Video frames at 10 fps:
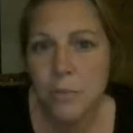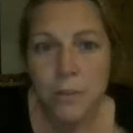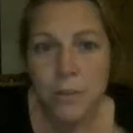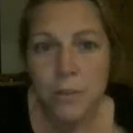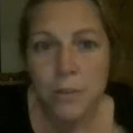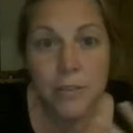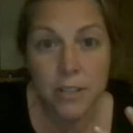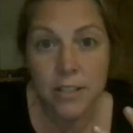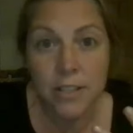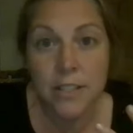Just having
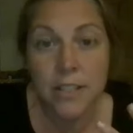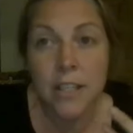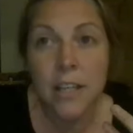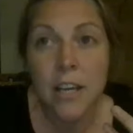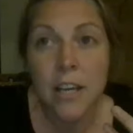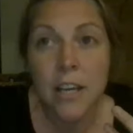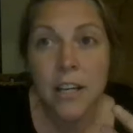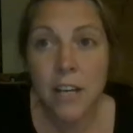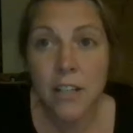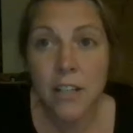some sort of
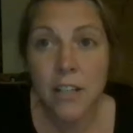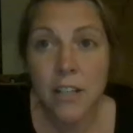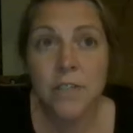consistency,